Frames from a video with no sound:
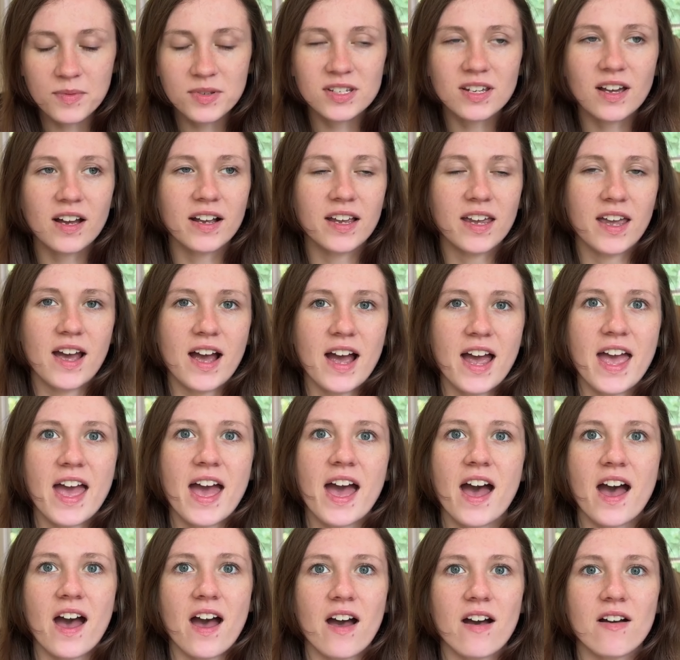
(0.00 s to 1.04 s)
socket I
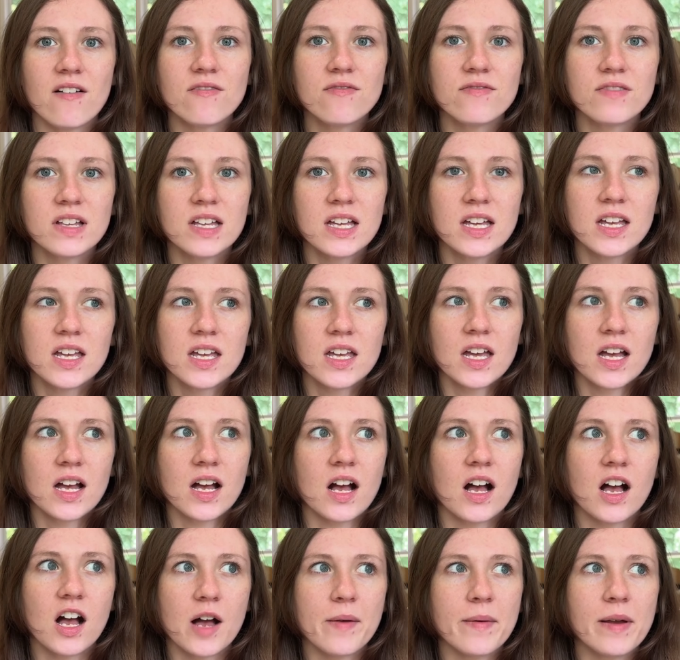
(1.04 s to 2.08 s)
have,
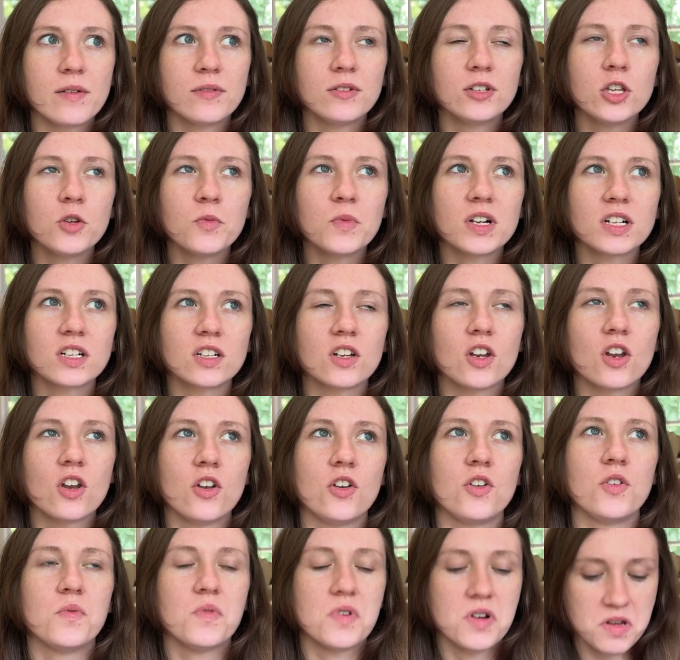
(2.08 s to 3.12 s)
I really wanted a
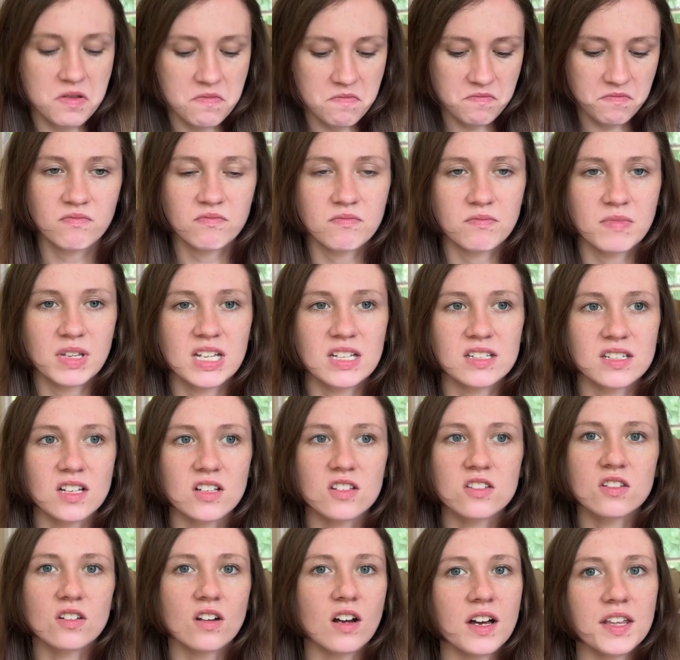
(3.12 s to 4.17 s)
new one because I
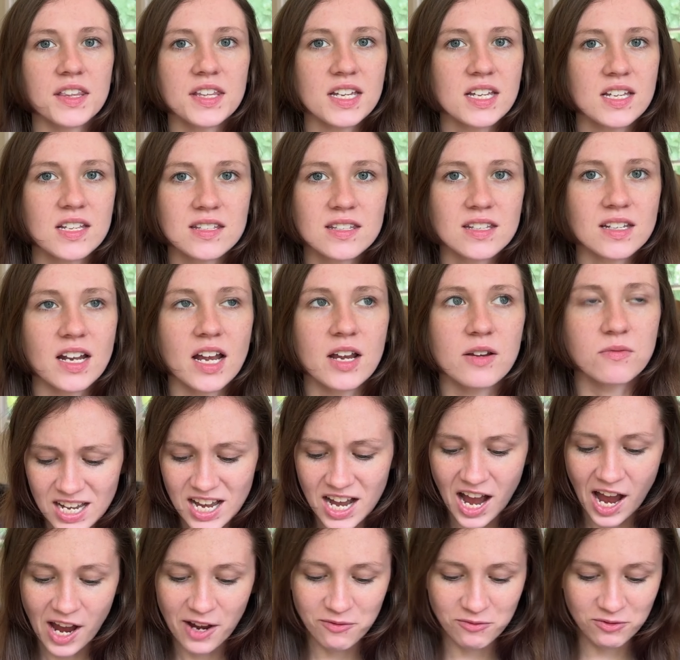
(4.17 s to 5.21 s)
saw these and
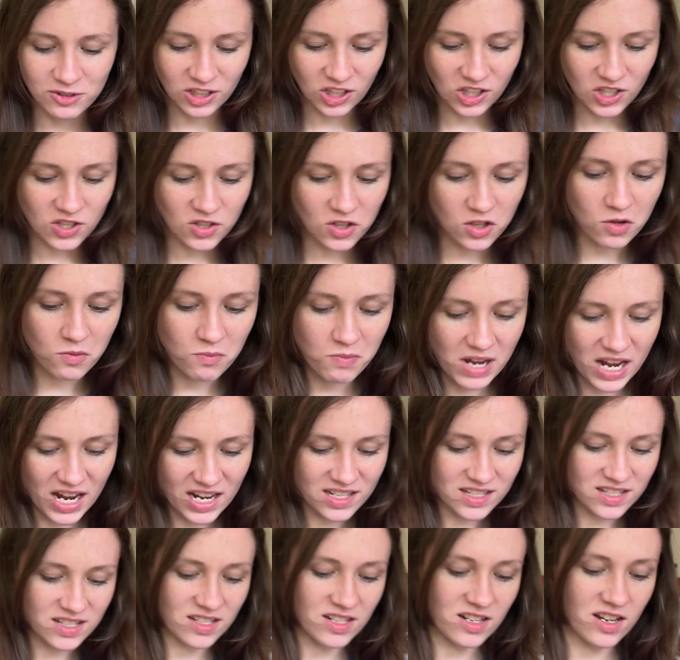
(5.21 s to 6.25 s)
I really couldn't
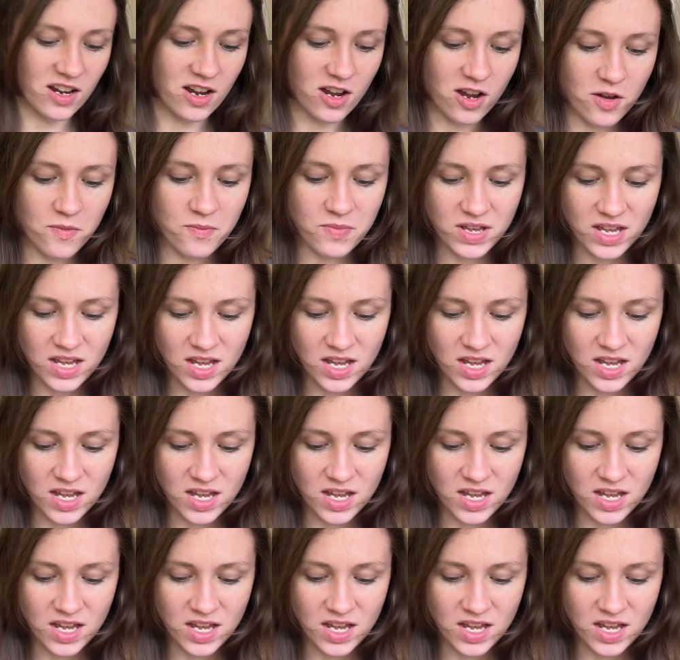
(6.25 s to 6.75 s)
pass it up.